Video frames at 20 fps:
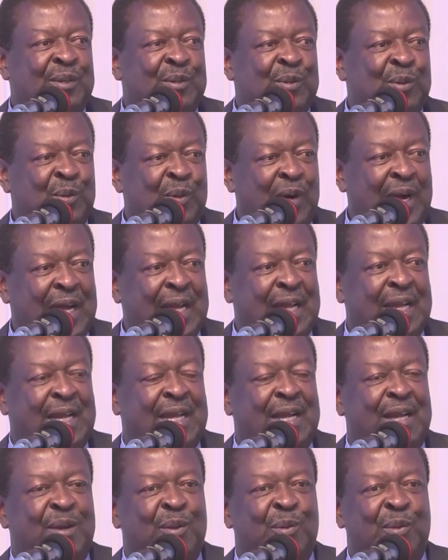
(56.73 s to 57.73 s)
to work
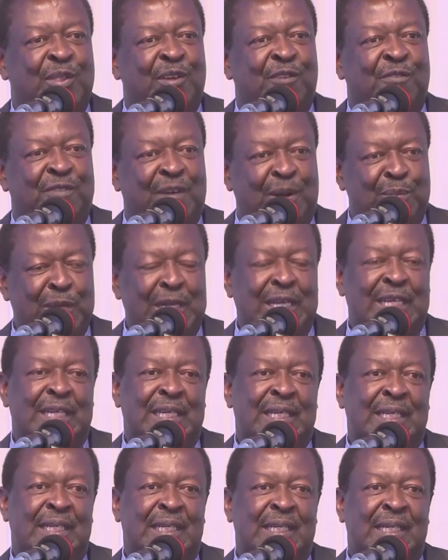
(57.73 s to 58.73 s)
with the
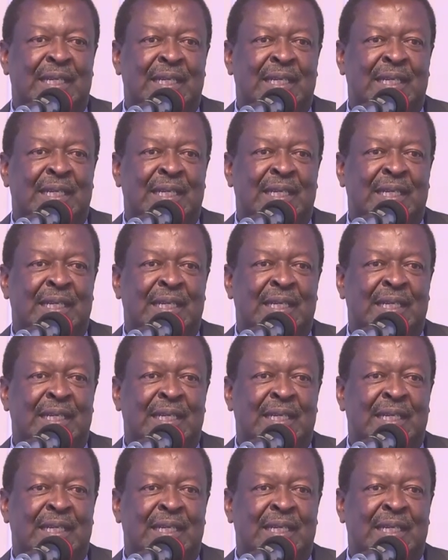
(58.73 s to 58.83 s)
family,